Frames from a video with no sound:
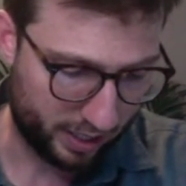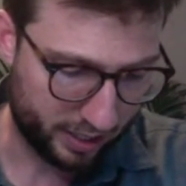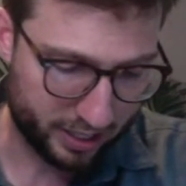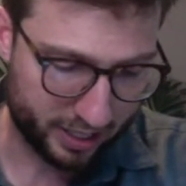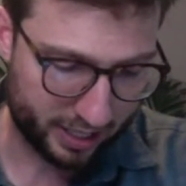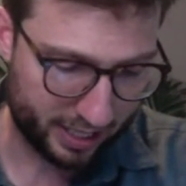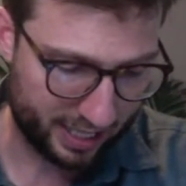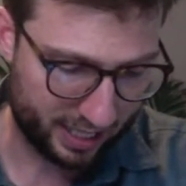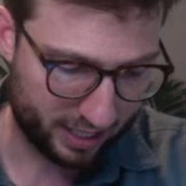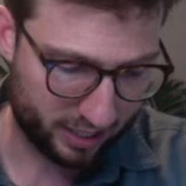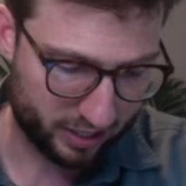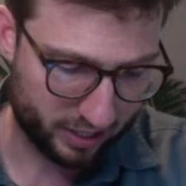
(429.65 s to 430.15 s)
You
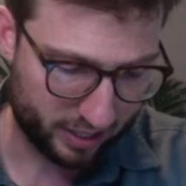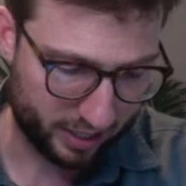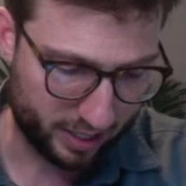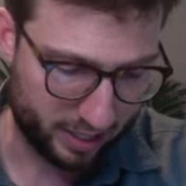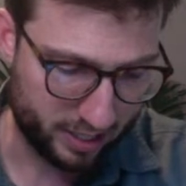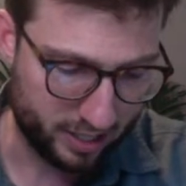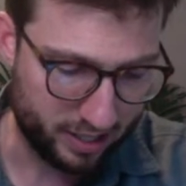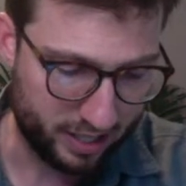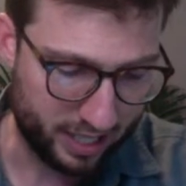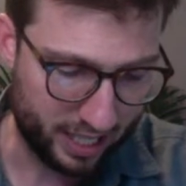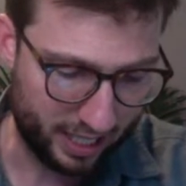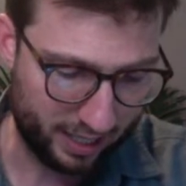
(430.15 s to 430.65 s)
can actually
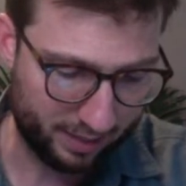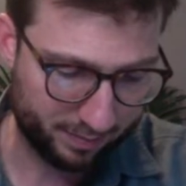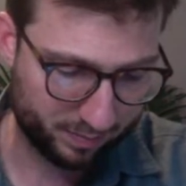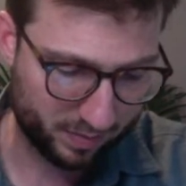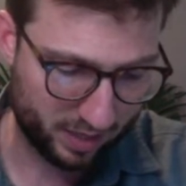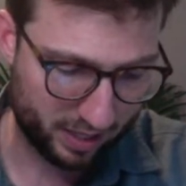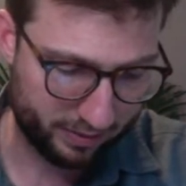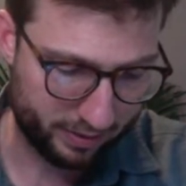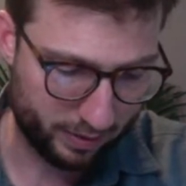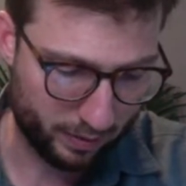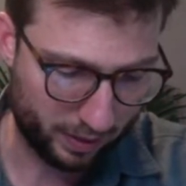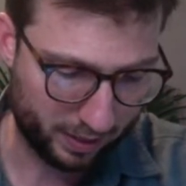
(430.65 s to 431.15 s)
do that
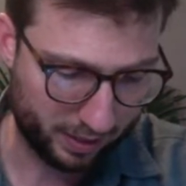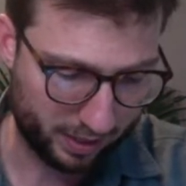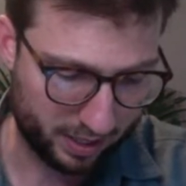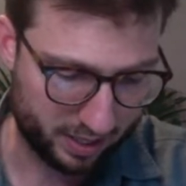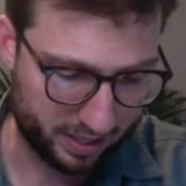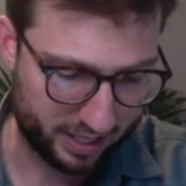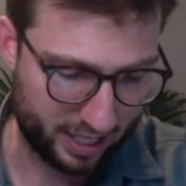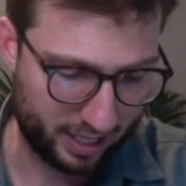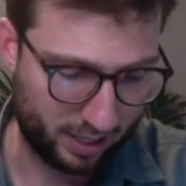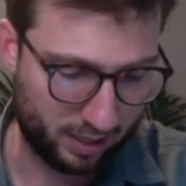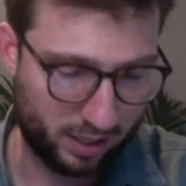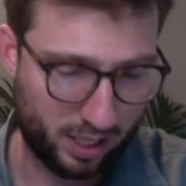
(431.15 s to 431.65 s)
if you want to
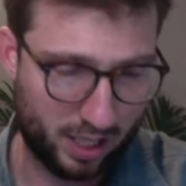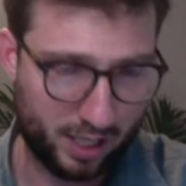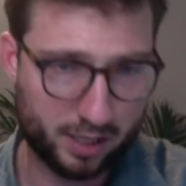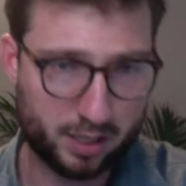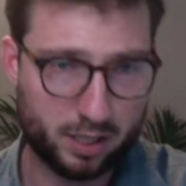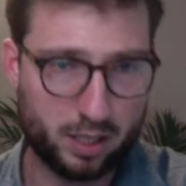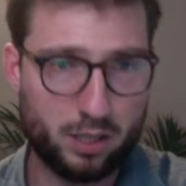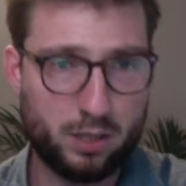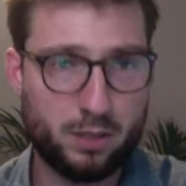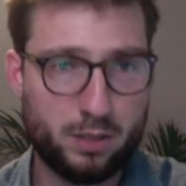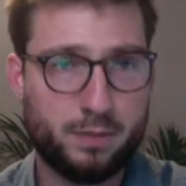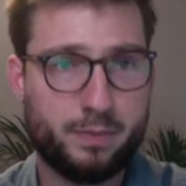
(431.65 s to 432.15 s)
settle
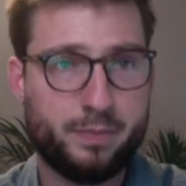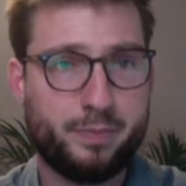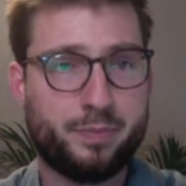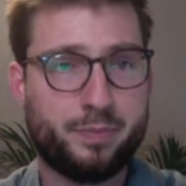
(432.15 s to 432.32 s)
also.